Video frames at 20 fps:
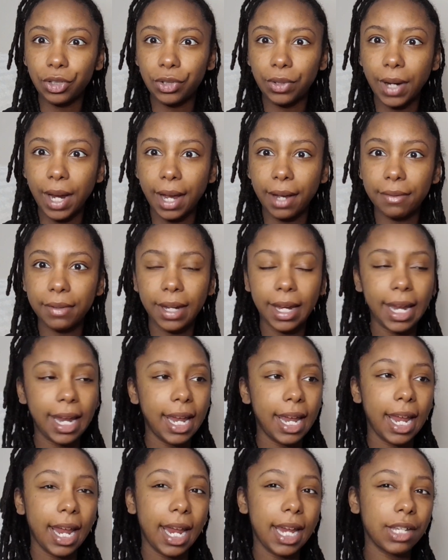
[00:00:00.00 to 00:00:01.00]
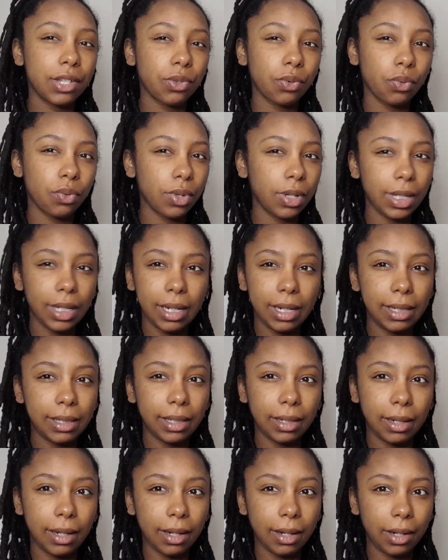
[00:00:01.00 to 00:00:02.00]
you have. It's really easy
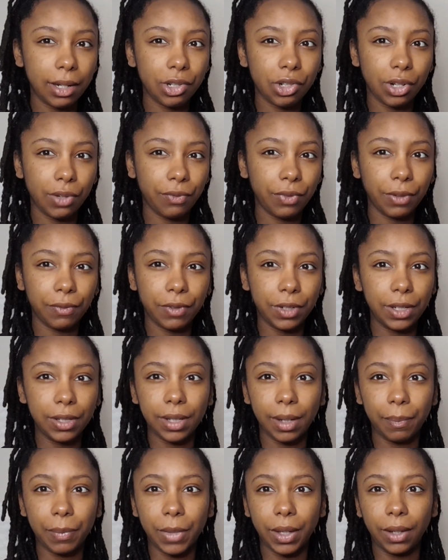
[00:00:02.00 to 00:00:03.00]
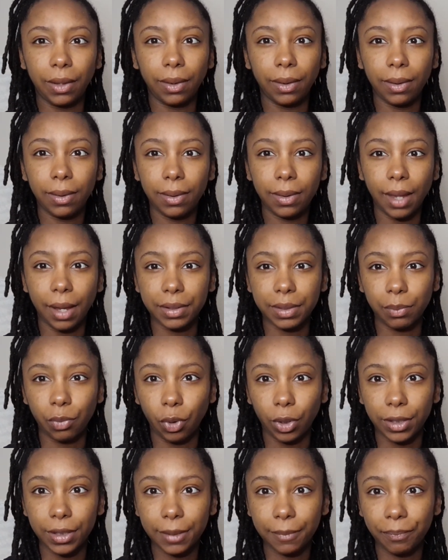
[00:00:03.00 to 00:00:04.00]
to get 150 something thousand
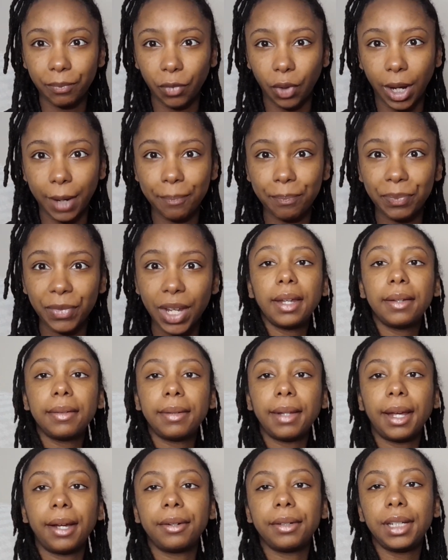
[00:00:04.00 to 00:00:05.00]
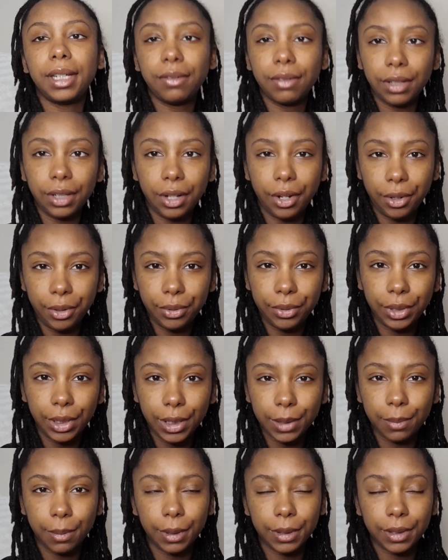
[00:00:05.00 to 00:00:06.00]
points. Okay. Now, even though these
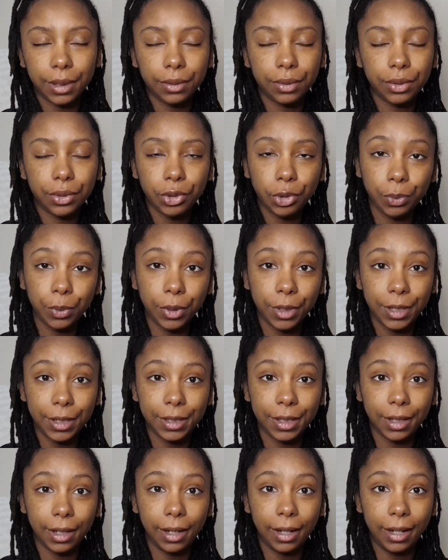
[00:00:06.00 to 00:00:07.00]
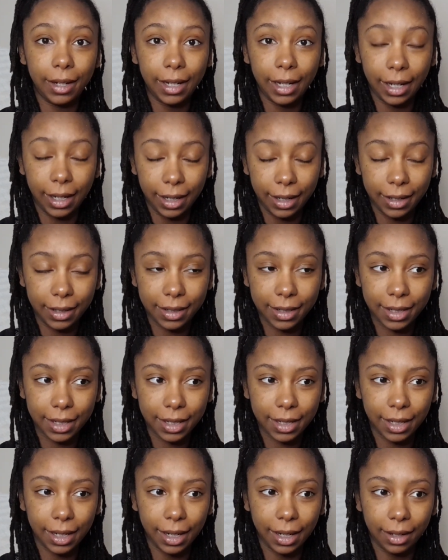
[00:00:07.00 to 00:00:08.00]
points are super easy to get
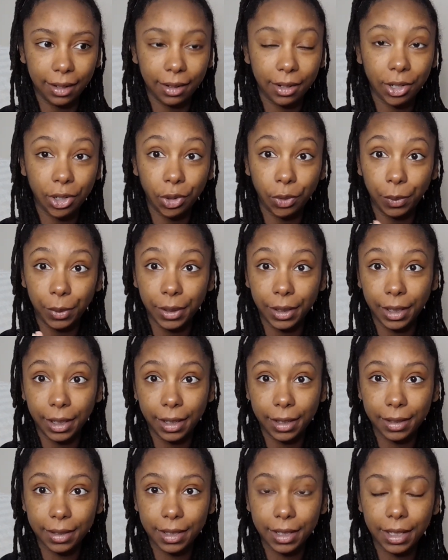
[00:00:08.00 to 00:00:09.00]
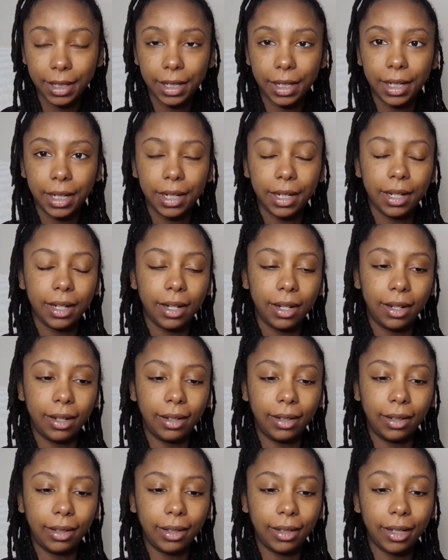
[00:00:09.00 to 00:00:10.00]
and accumulate,
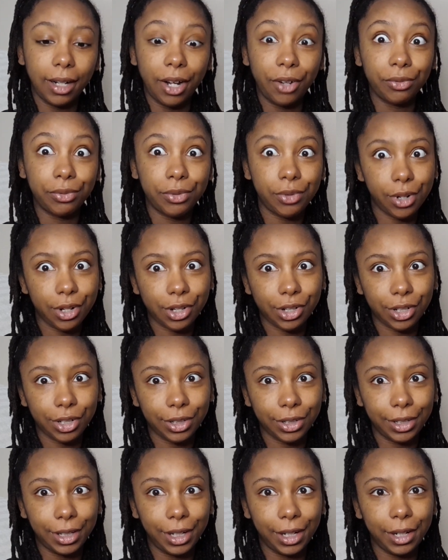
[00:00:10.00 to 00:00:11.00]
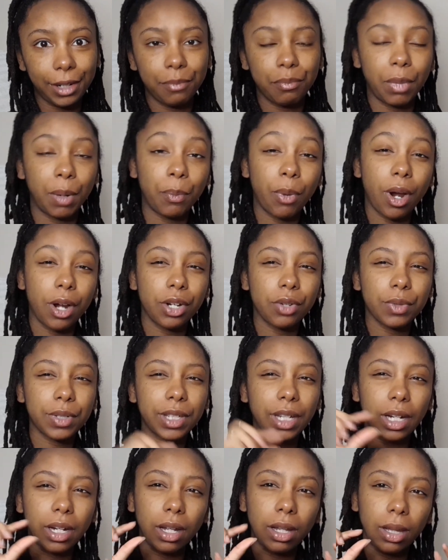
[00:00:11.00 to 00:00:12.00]
unfortunately, my partner was
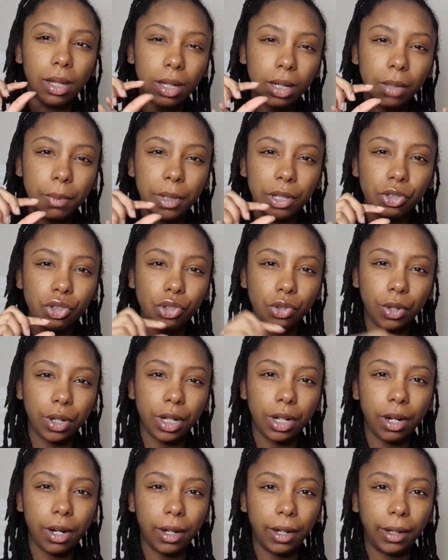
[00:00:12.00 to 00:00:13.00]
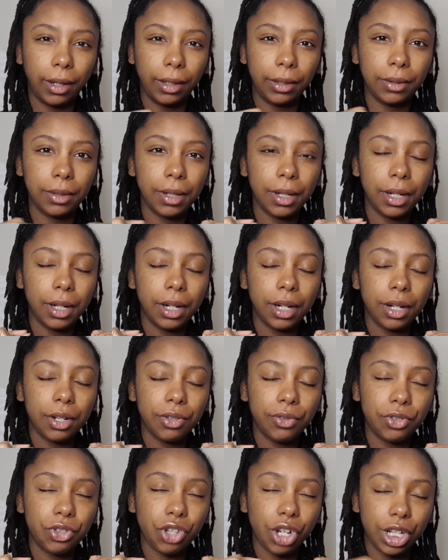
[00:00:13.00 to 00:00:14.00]
like a little bit short on
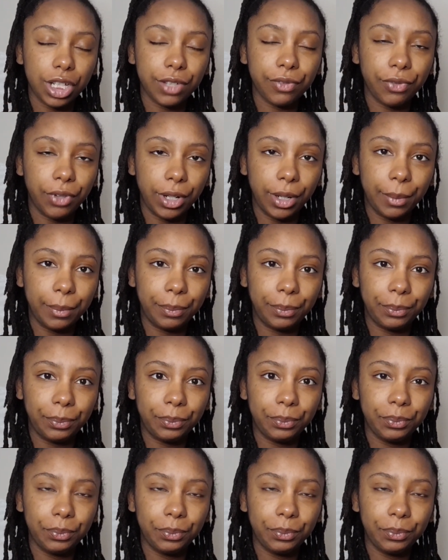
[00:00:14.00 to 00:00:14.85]
Chase Freedom